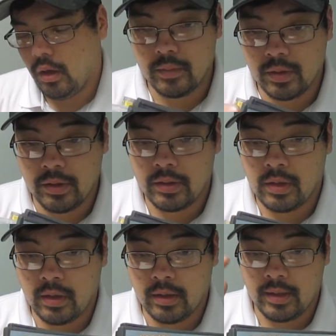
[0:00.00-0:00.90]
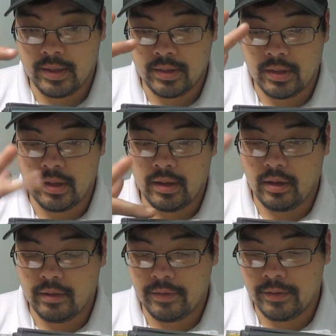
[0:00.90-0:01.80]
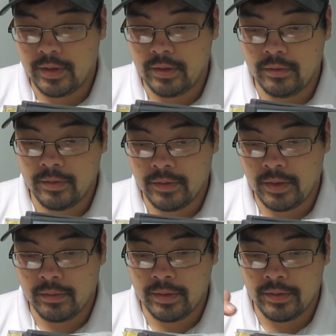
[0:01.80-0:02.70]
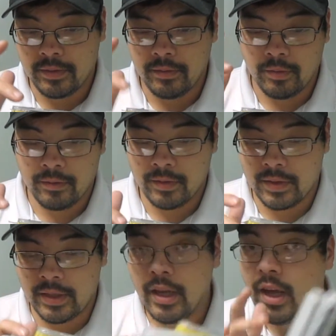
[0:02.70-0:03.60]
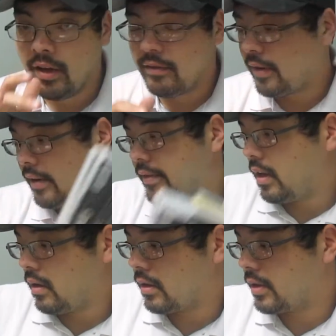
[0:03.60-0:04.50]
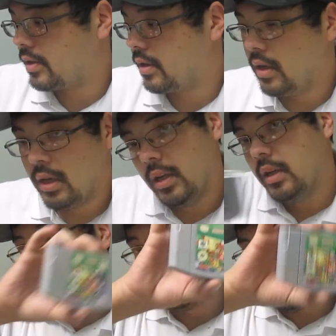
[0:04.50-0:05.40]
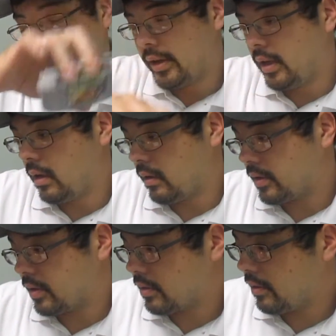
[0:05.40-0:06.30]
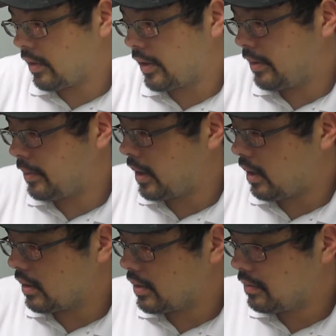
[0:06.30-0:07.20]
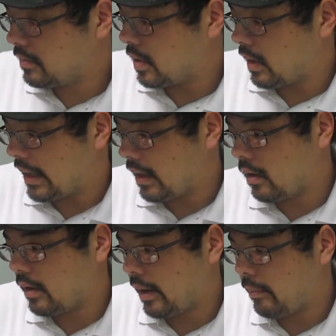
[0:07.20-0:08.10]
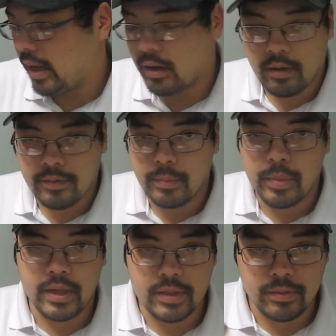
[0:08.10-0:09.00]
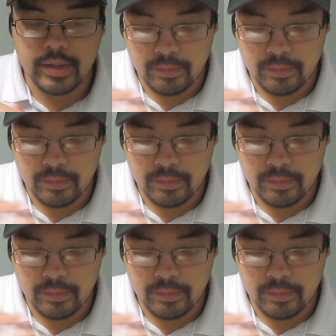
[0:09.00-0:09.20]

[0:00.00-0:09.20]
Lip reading: So you're talking, like I said, $1.50, $2.50, $3.50, $4.50, $5, $30, $33. So I got all that back off the PS3.